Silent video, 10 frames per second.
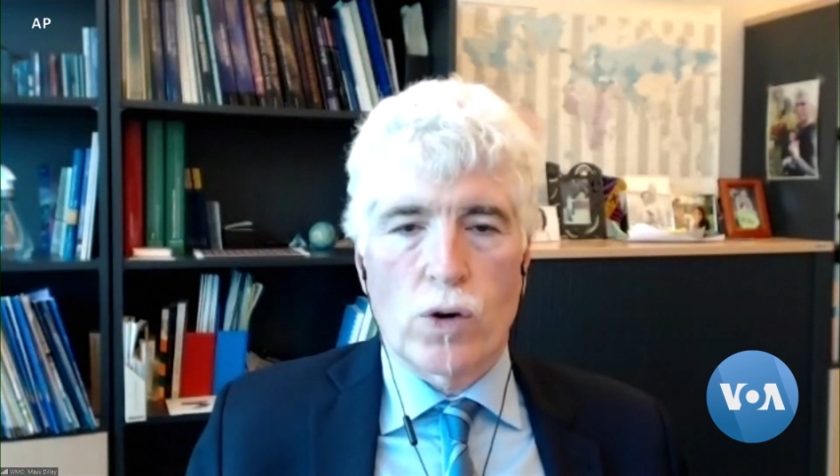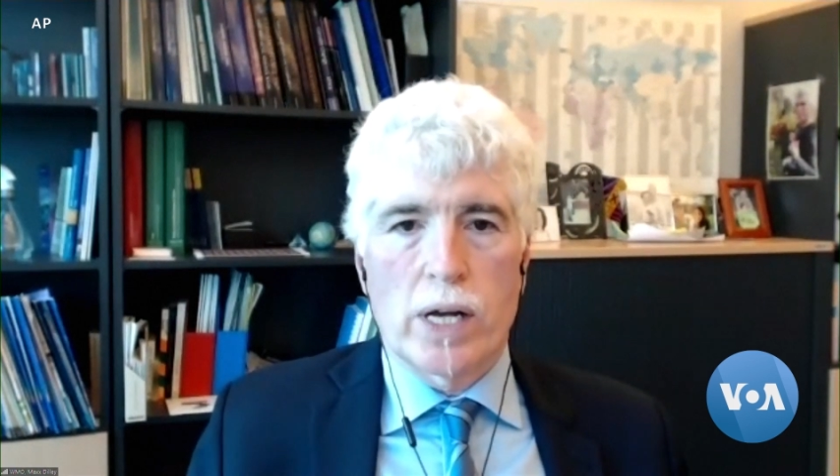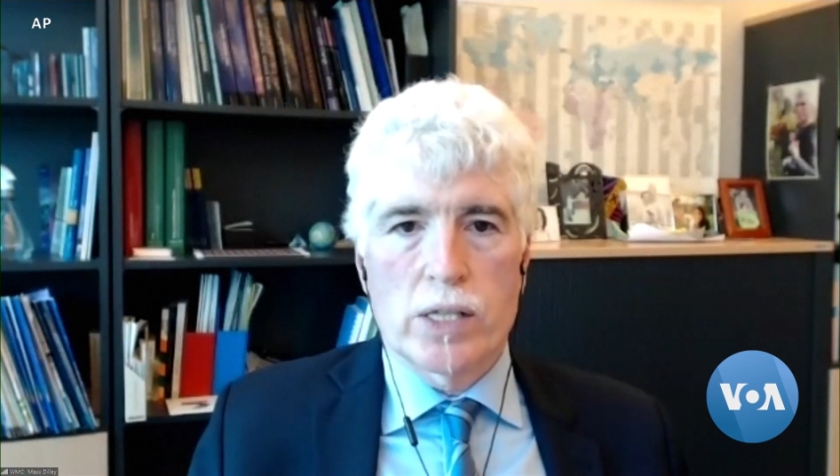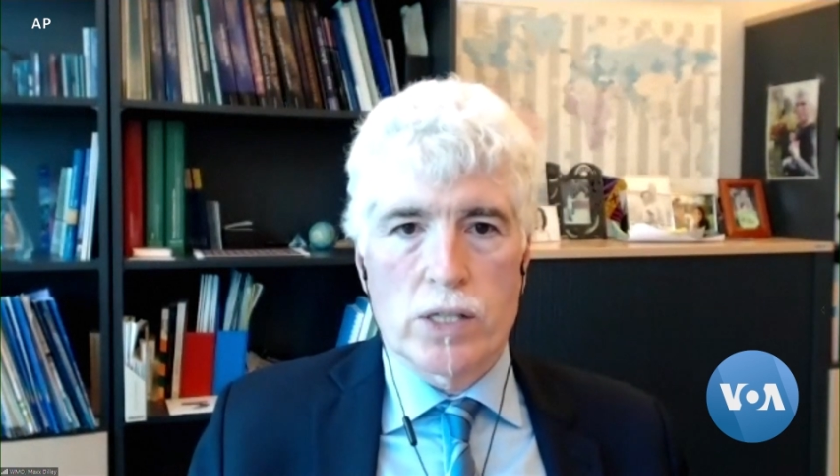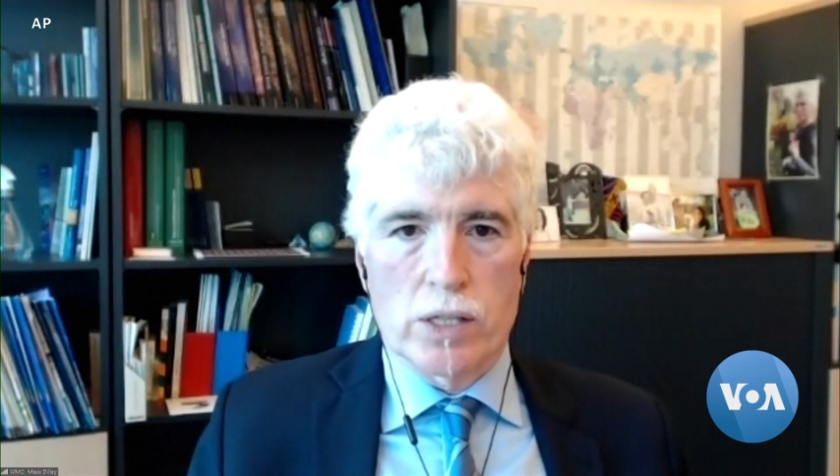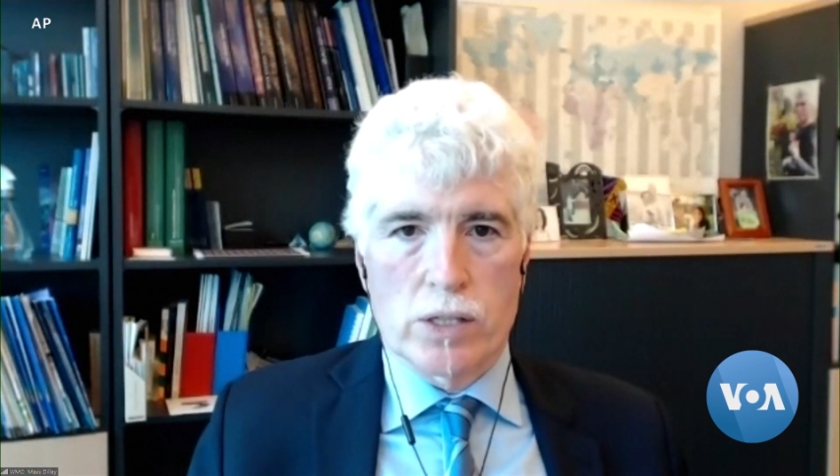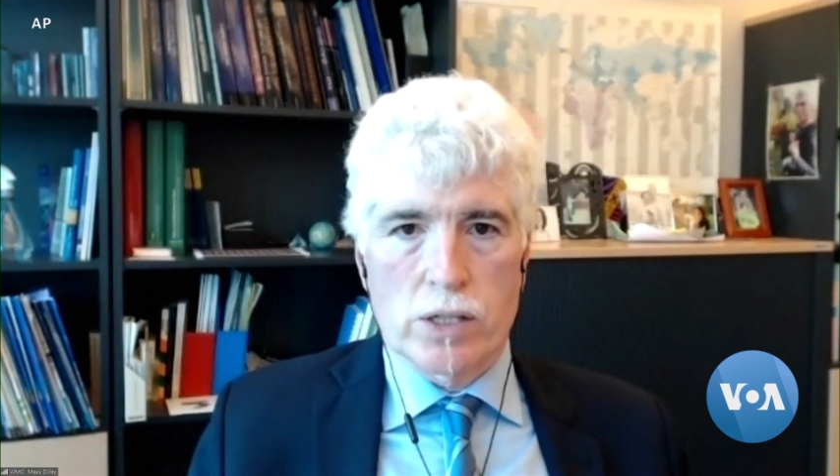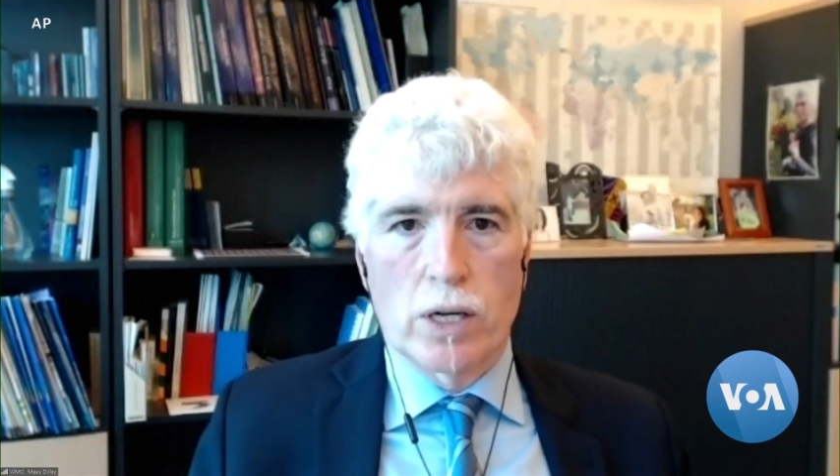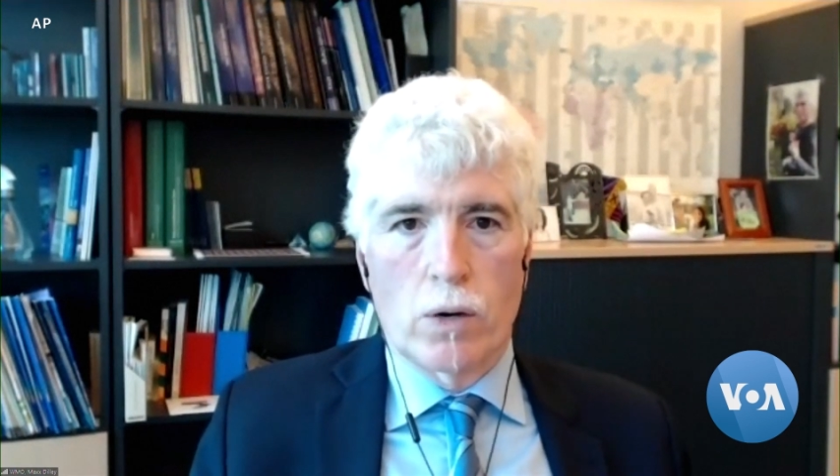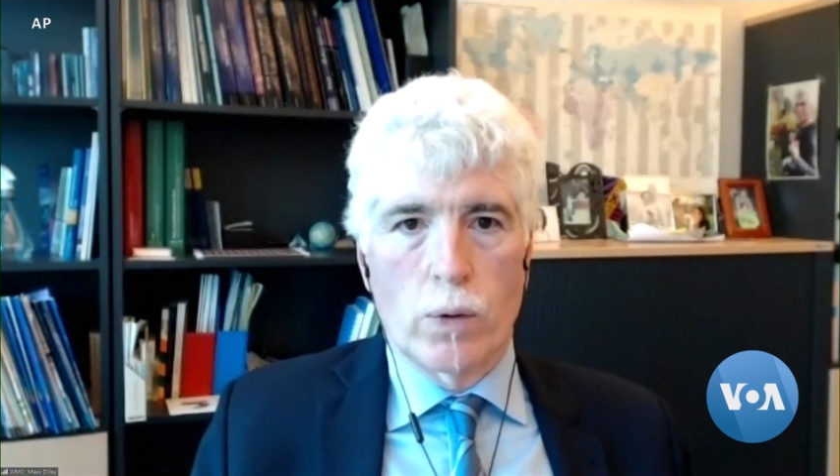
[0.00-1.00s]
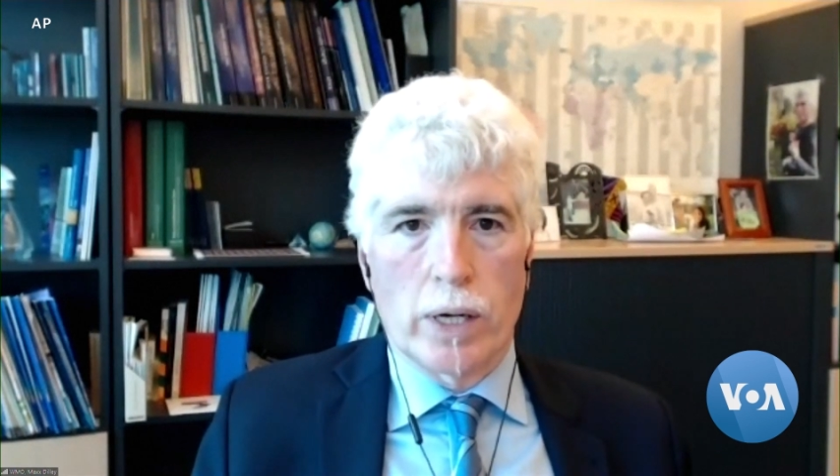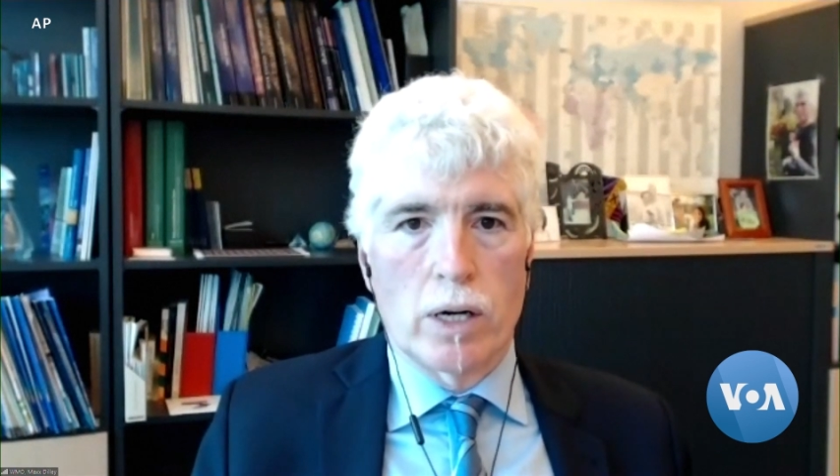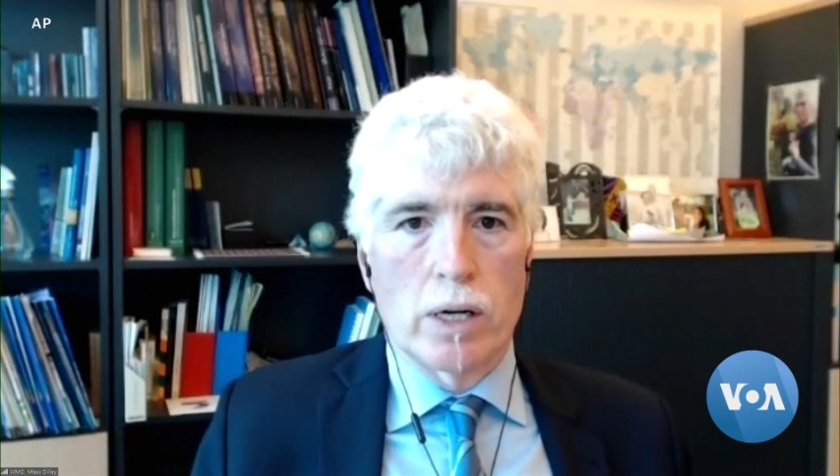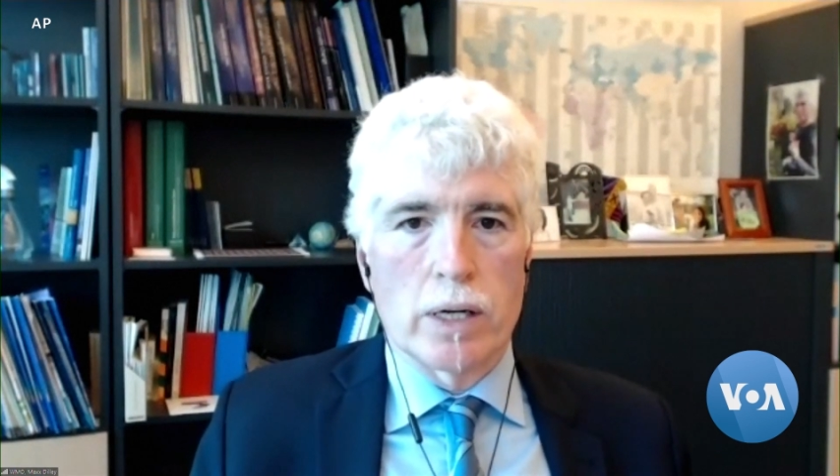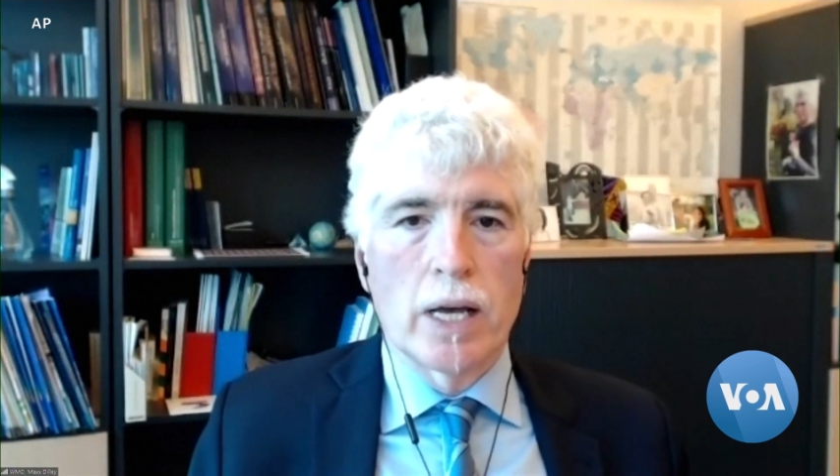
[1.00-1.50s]
crisis going
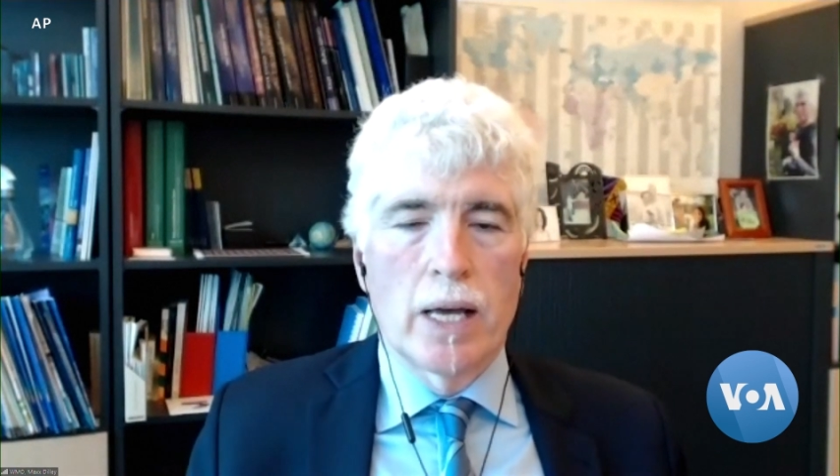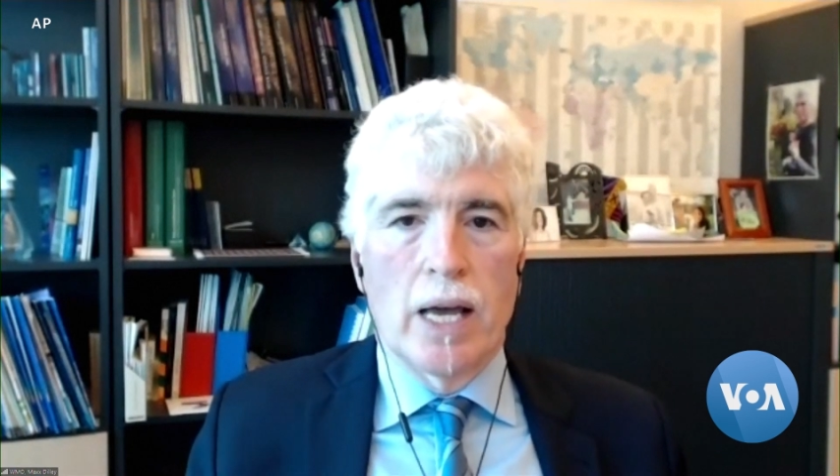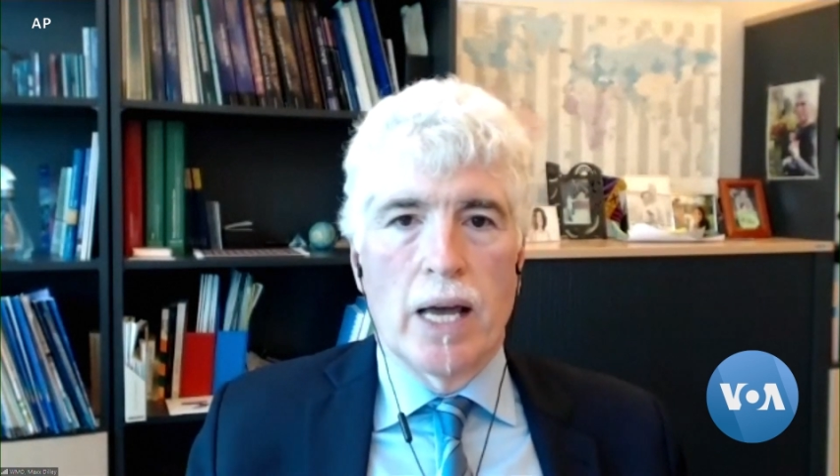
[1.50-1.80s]
on,